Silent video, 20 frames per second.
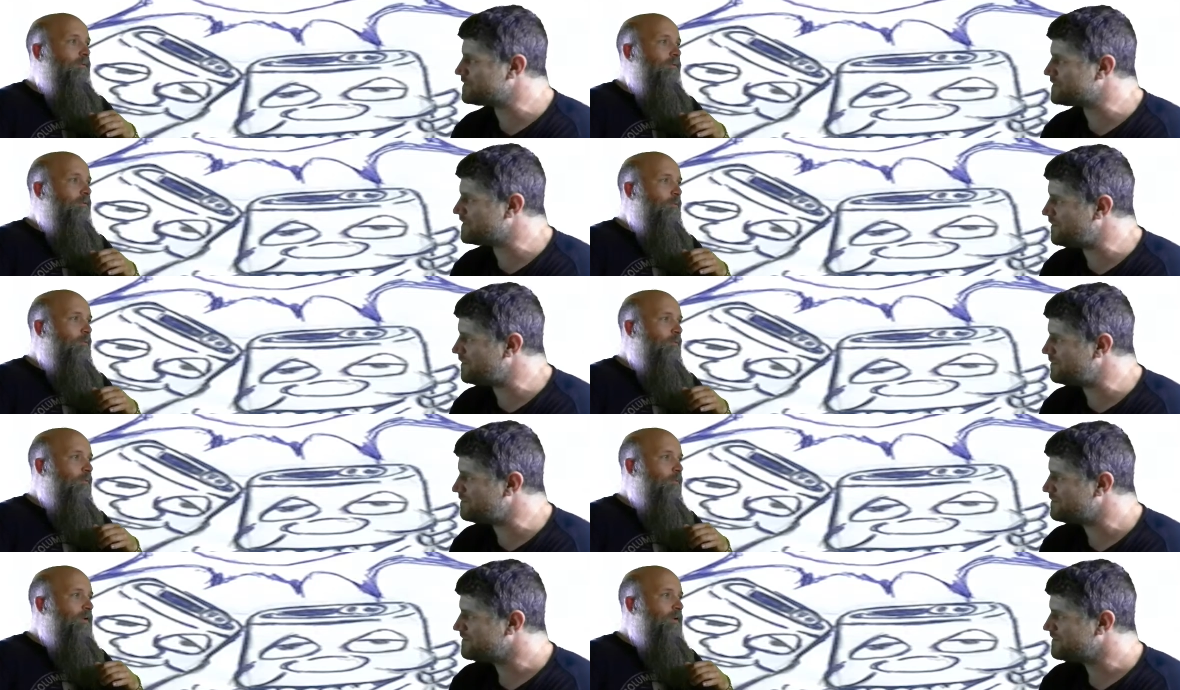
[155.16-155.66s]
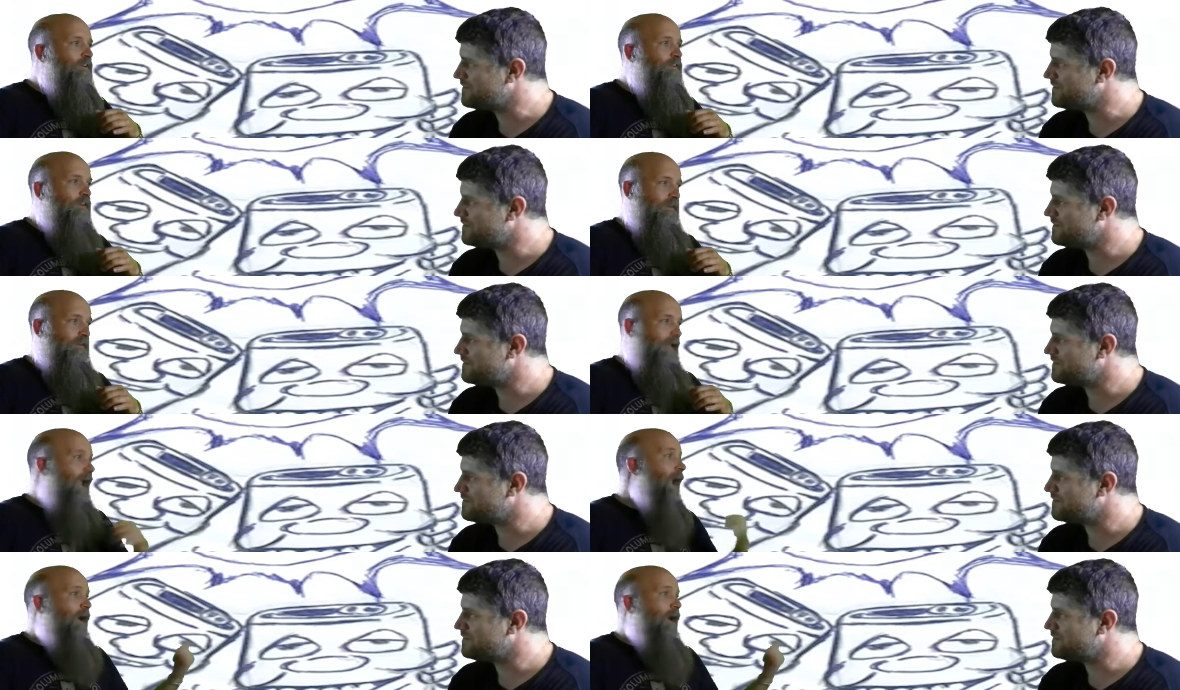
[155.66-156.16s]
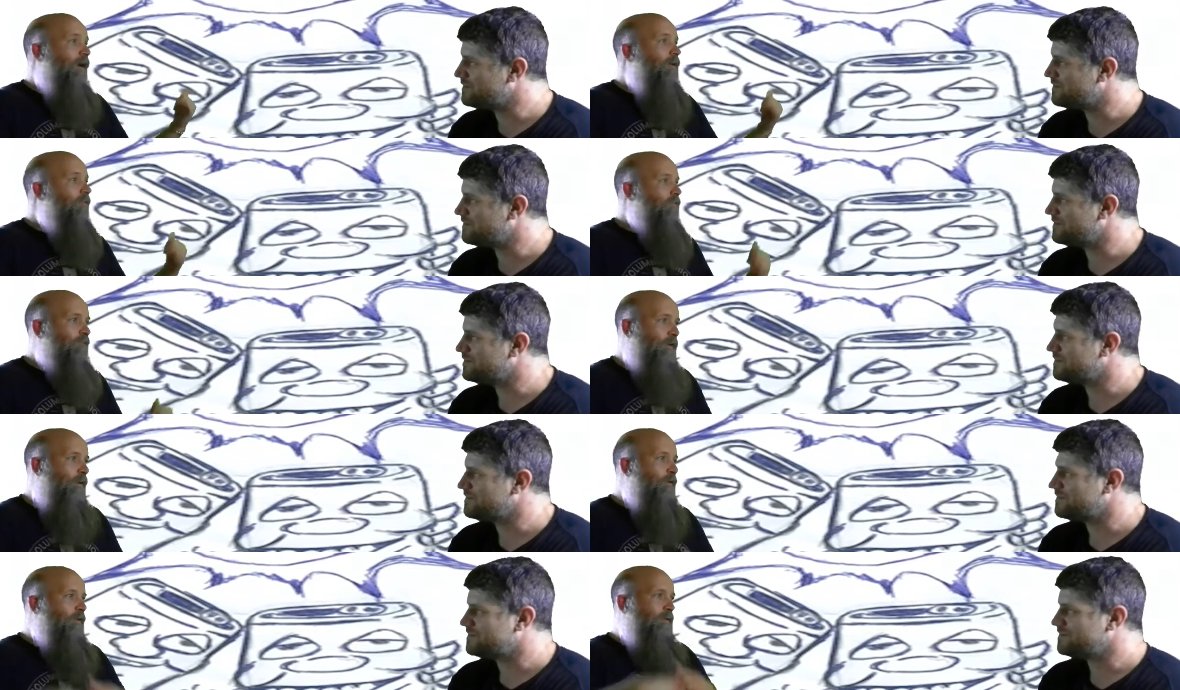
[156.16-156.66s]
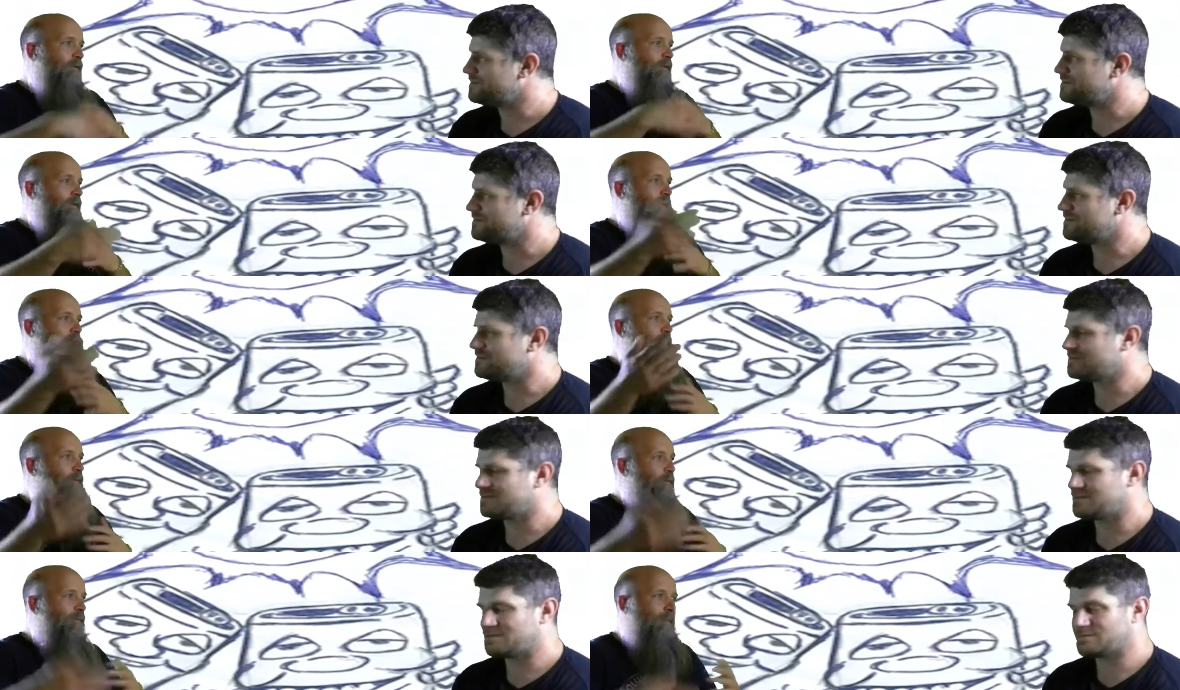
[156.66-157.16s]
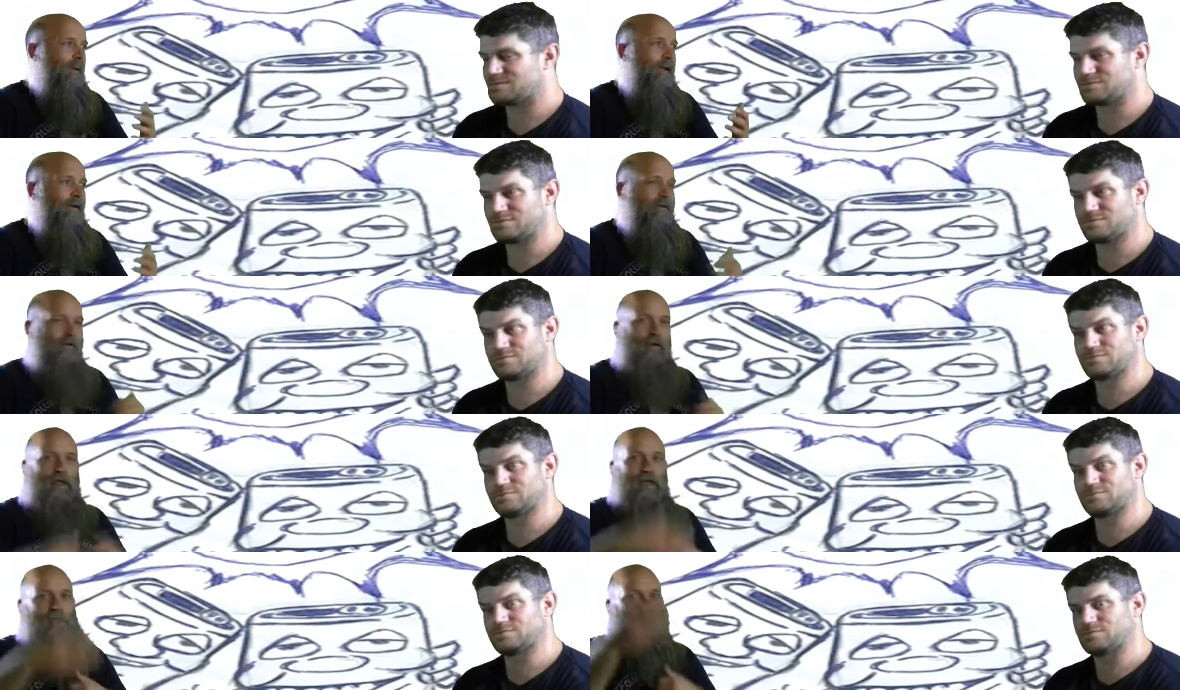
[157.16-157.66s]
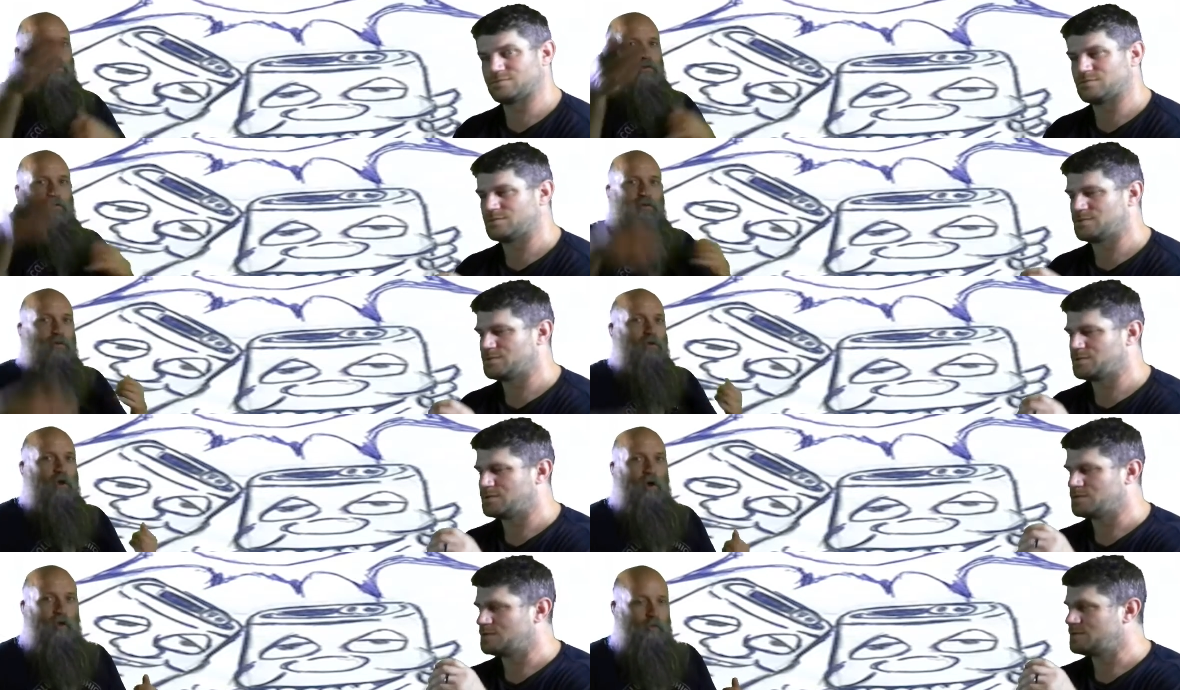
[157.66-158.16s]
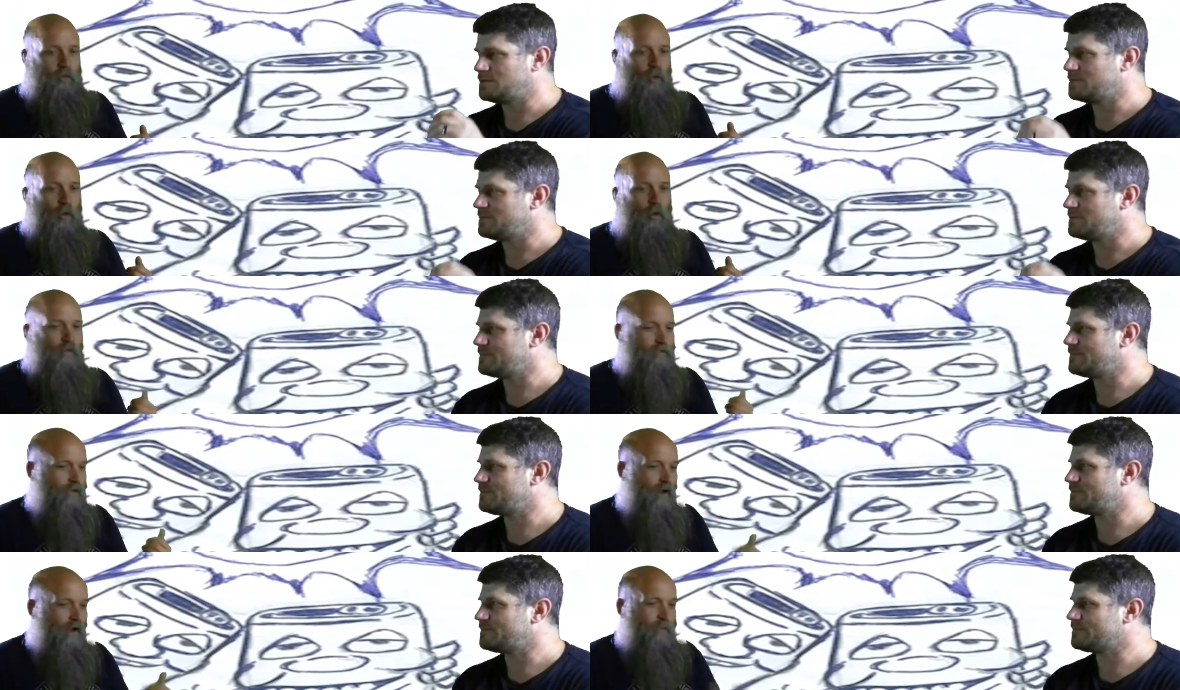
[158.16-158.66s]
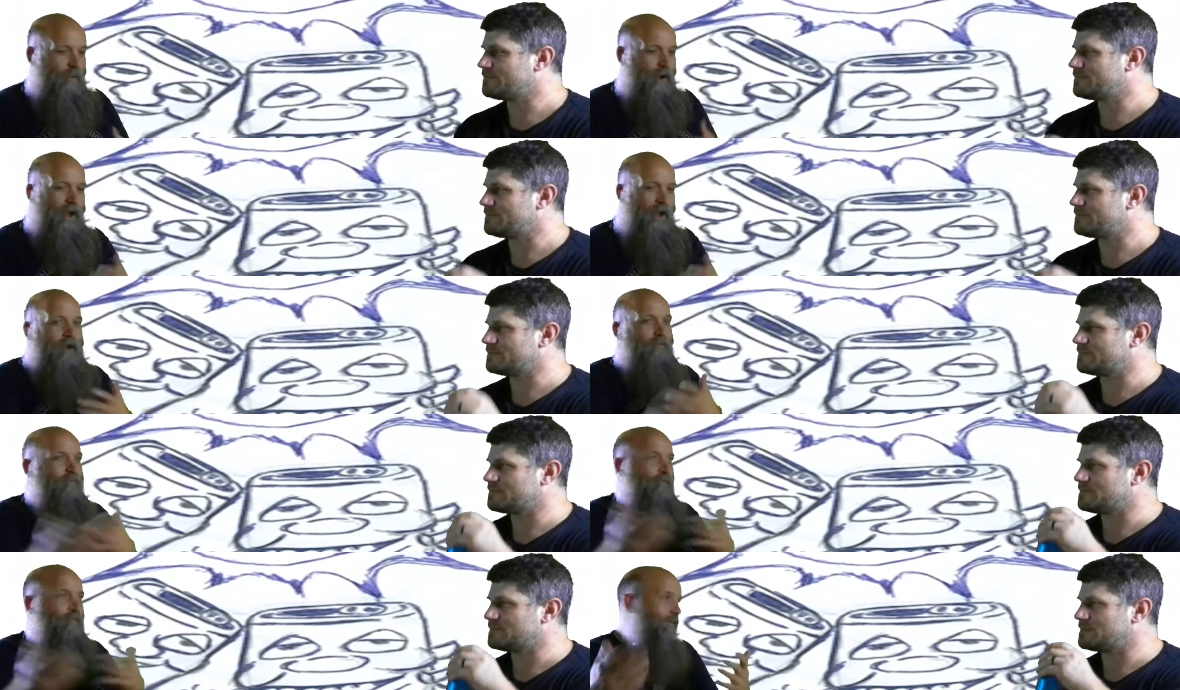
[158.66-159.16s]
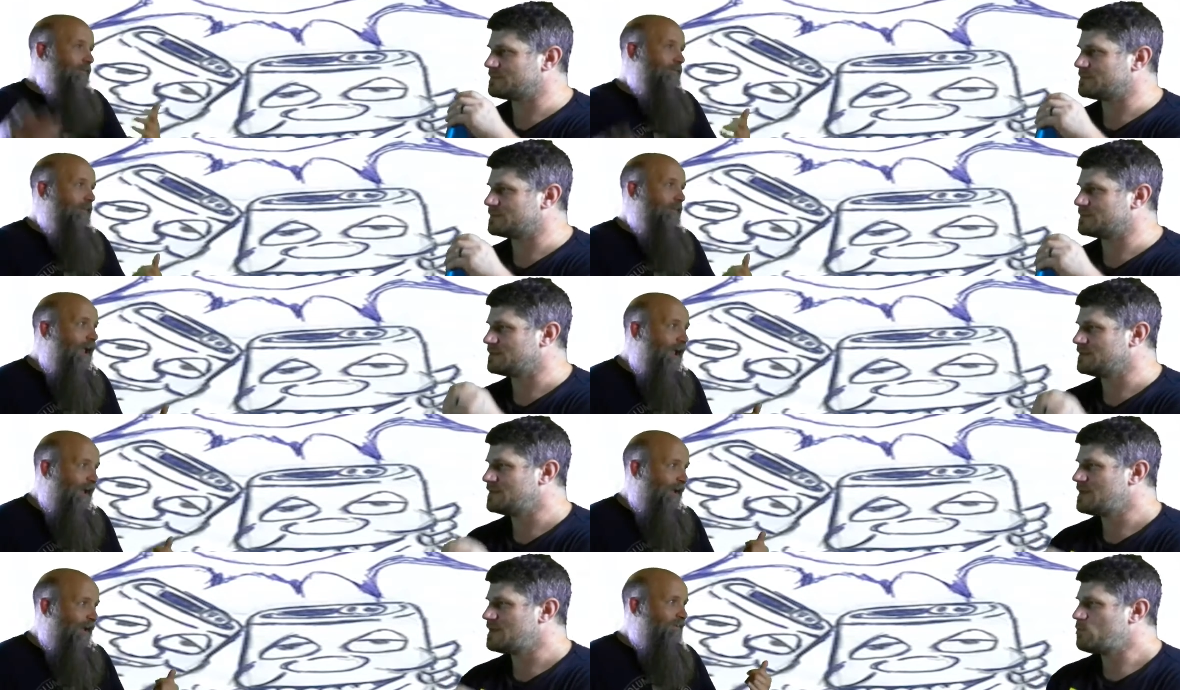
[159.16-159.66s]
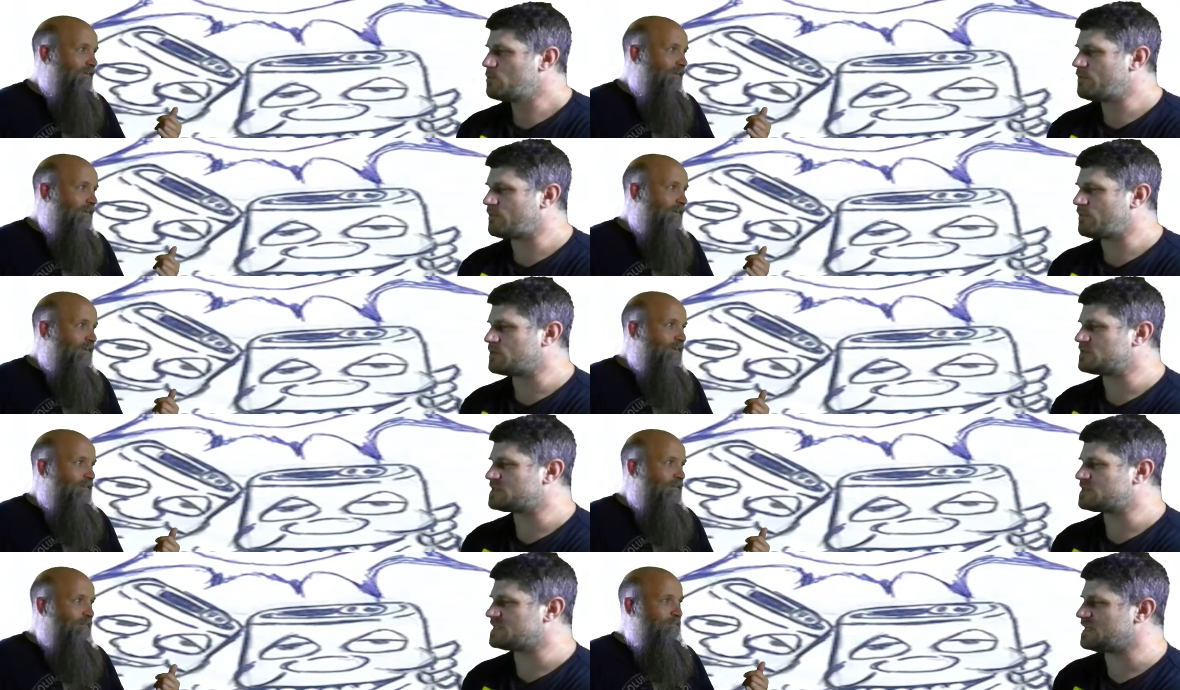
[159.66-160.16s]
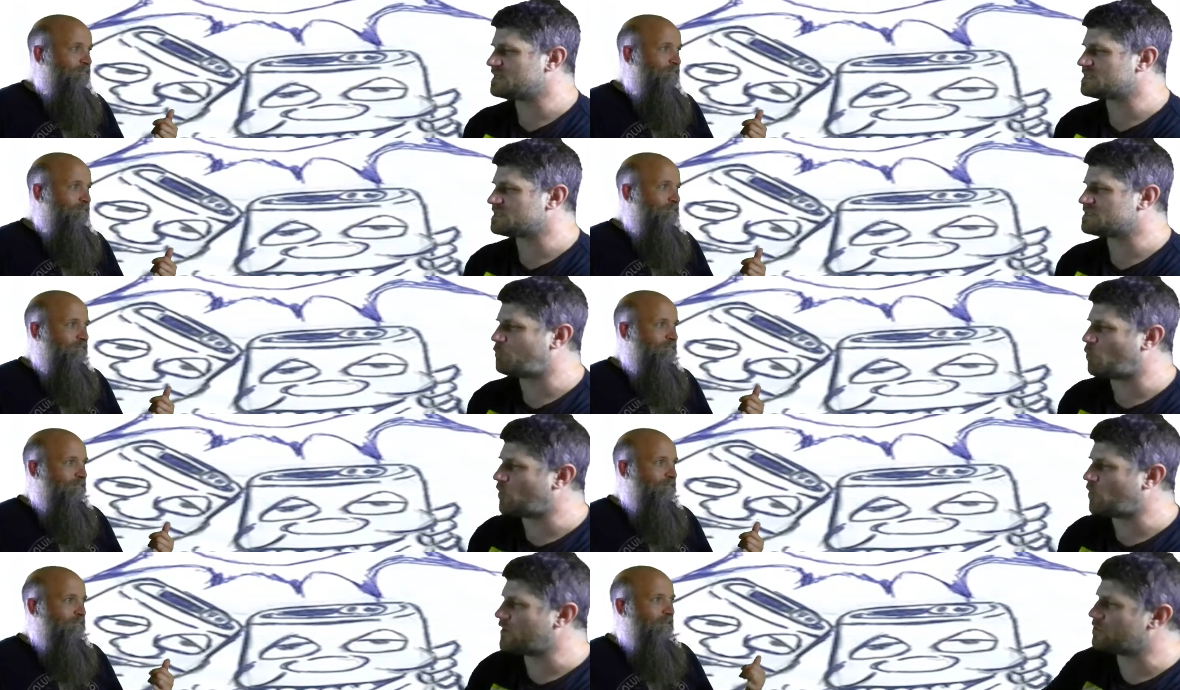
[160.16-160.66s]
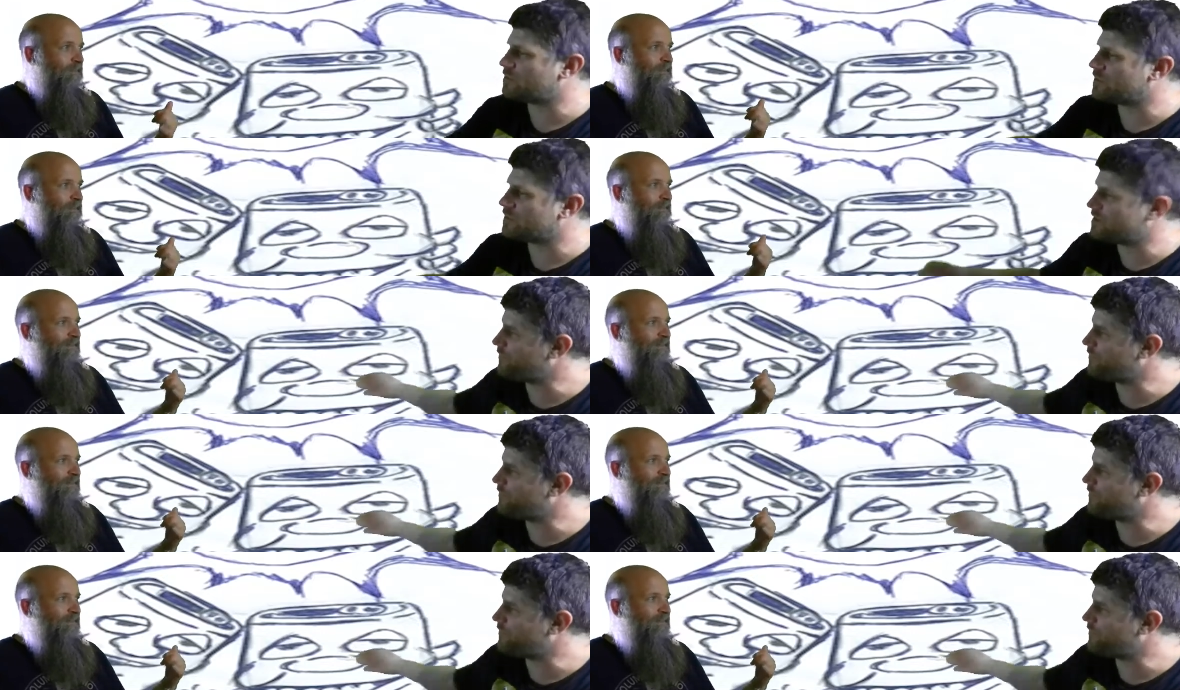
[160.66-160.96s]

Speaker 1: though? We just, yeah. So it would have been like a long time after the fact. We've already seen it spoiled on the